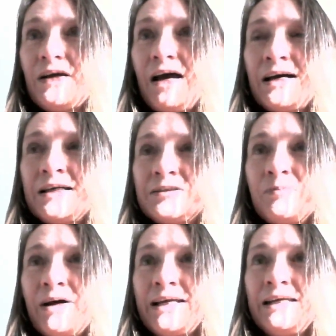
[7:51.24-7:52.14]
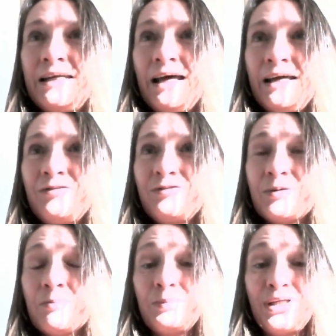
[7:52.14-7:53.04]
and my life
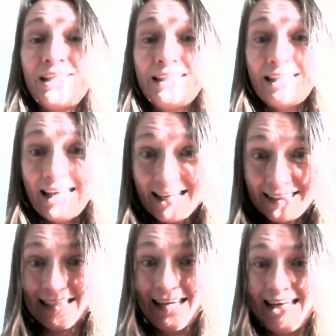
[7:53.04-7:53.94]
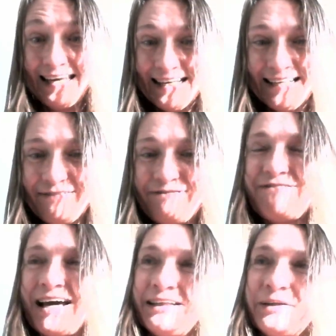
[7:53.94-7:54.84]
completely
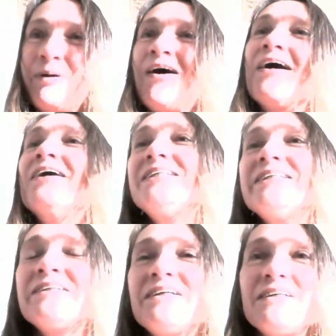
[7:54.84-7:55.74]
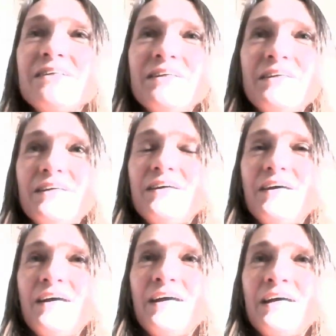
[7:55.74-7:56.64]
fell apart.
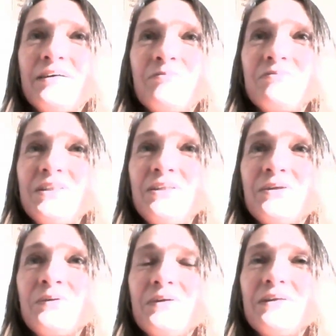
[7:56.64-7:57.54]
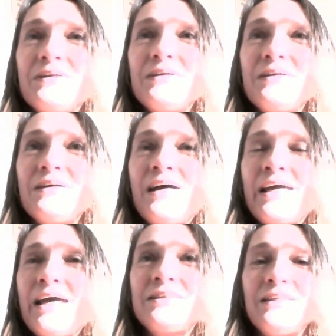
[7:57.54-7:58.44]
You know, I
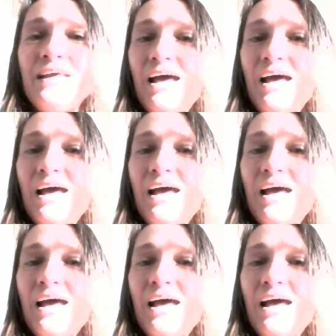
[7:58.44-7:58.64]
had